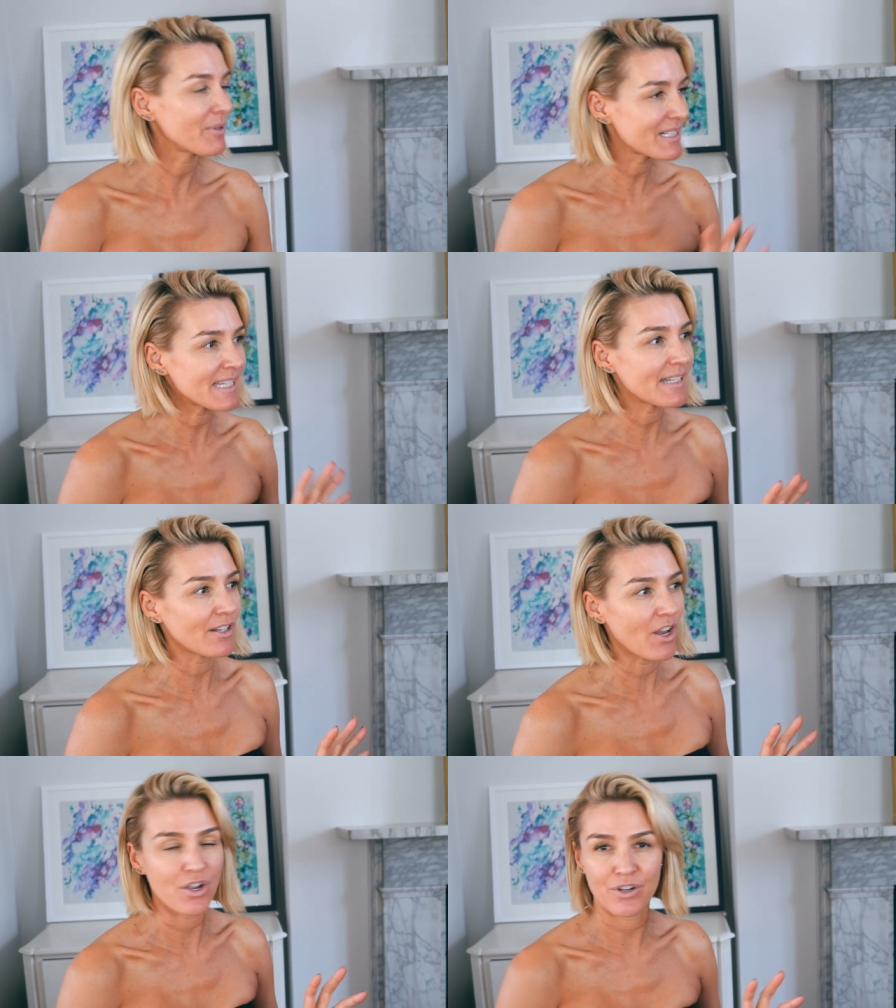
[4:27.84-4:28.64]
I want to see it
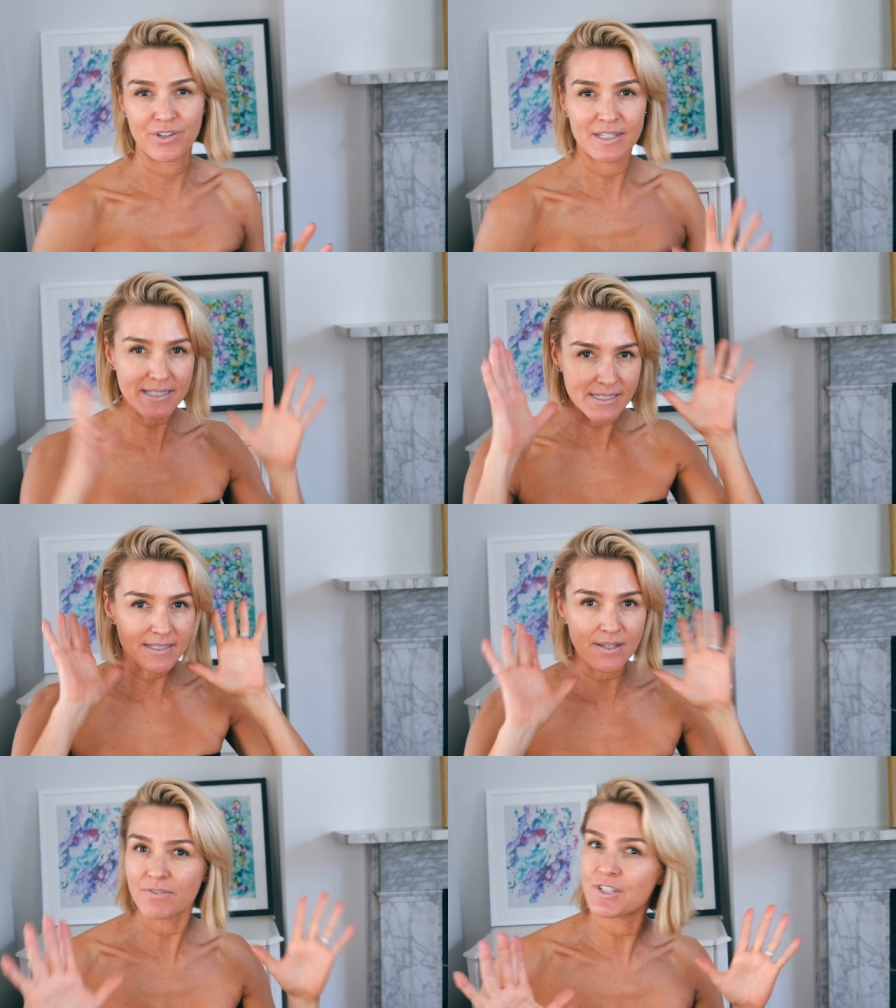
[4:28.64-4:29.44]
alone. This
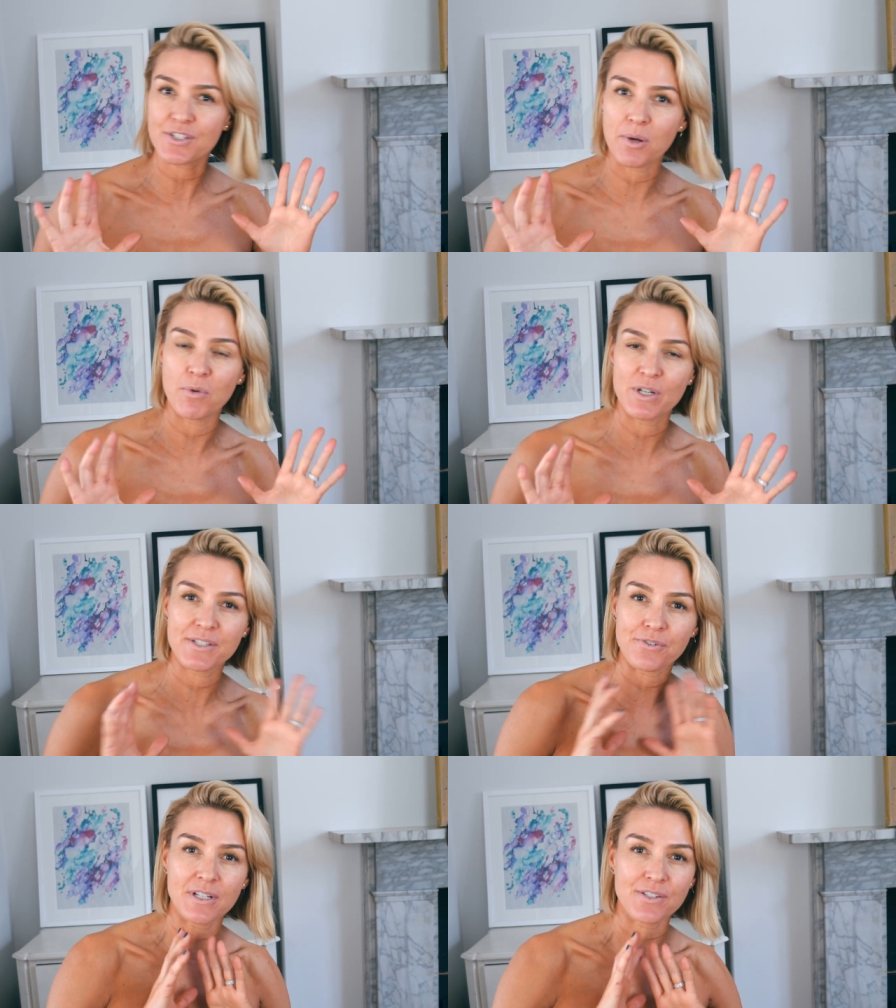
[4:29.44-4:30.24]
is I've just got
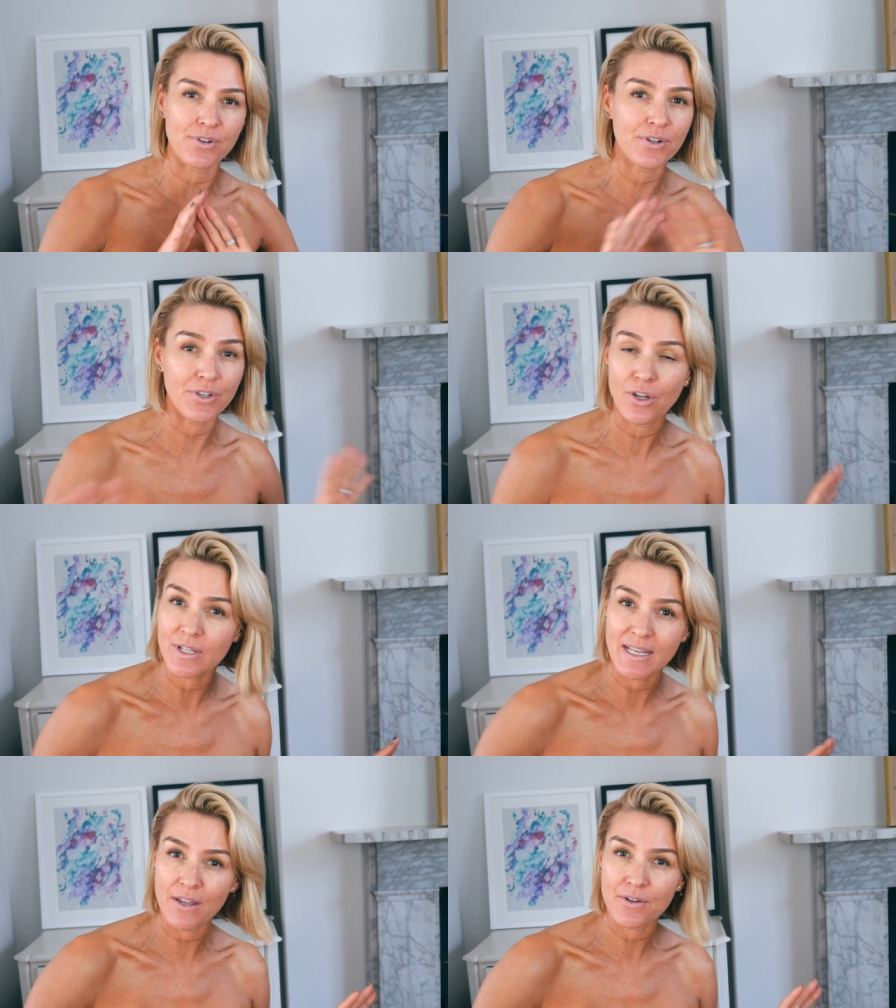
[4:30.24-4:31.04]
moisturizer on.
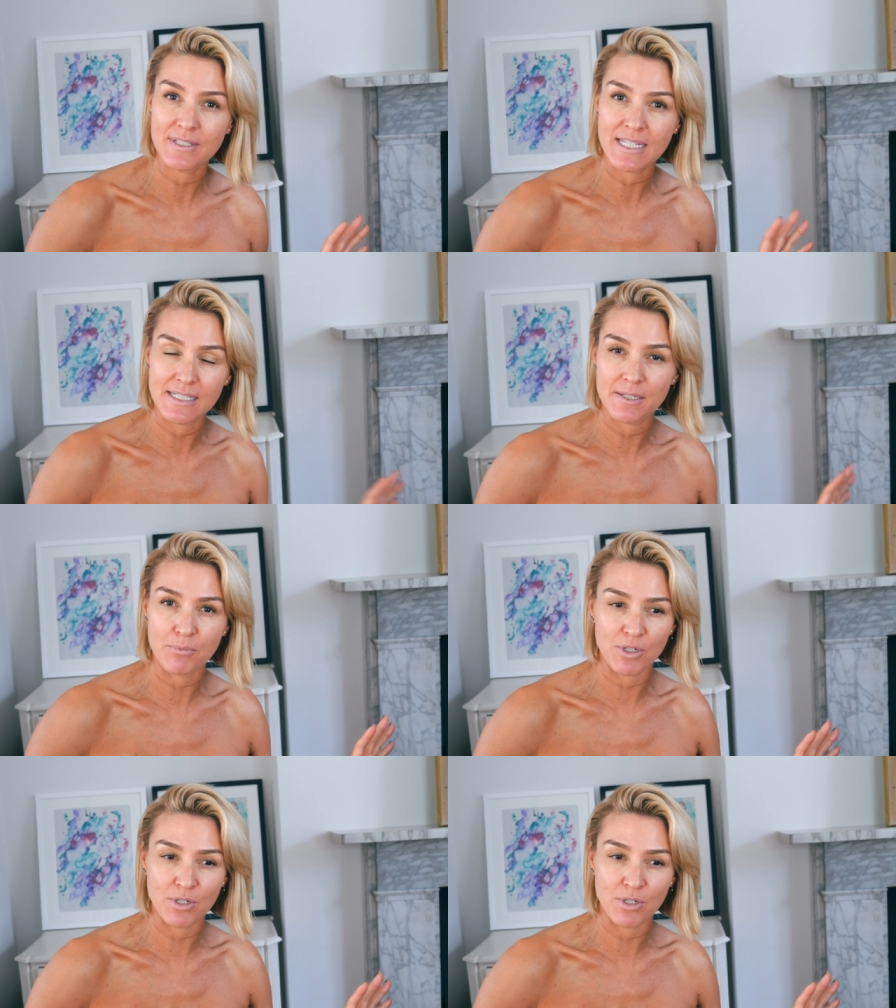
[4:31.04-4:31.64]
No, no tinted